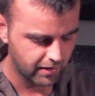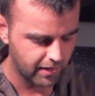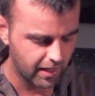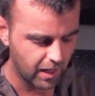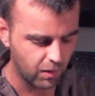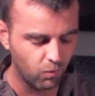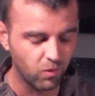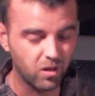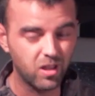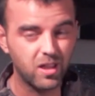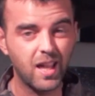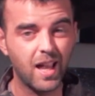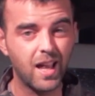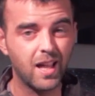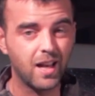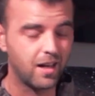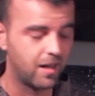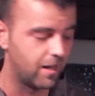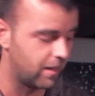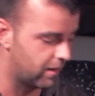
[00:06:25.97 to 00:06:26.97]
came with
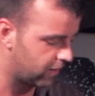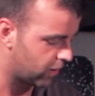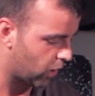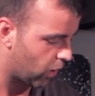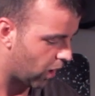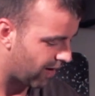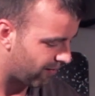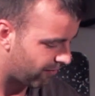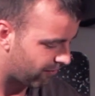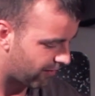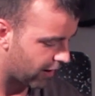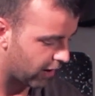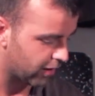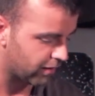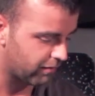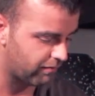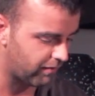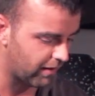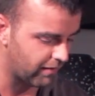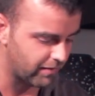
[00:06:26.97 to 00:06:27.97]
10 in it. Now I've fired
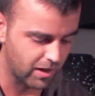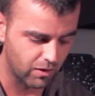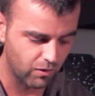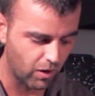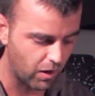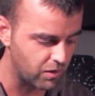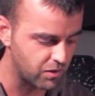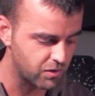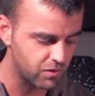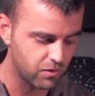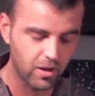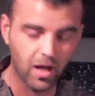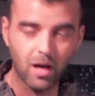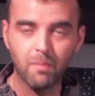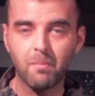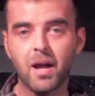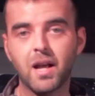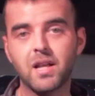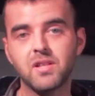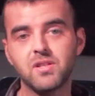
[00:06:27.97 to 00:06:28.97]
50 rounds to
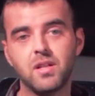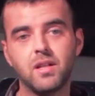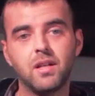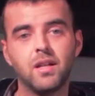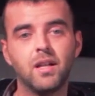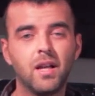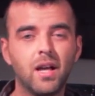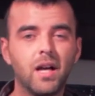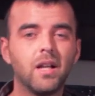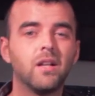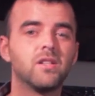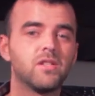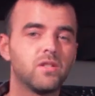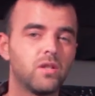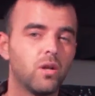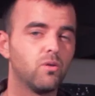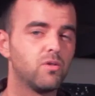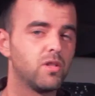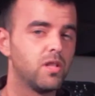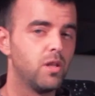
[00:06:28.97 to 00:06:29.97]
that magazine and there's
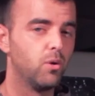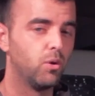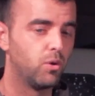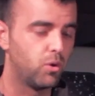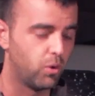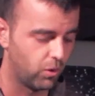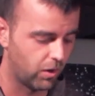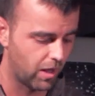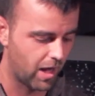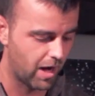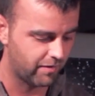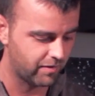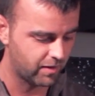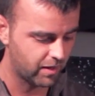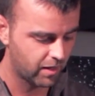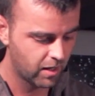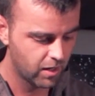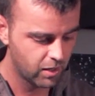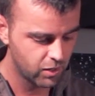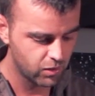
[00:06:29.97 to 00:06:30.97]
still CO2 left,
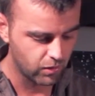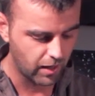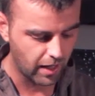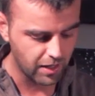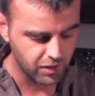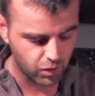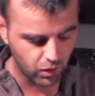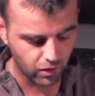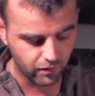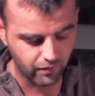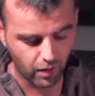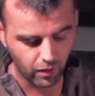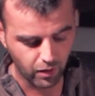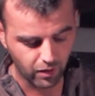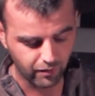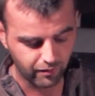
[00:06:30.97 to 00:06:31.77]
so that's good value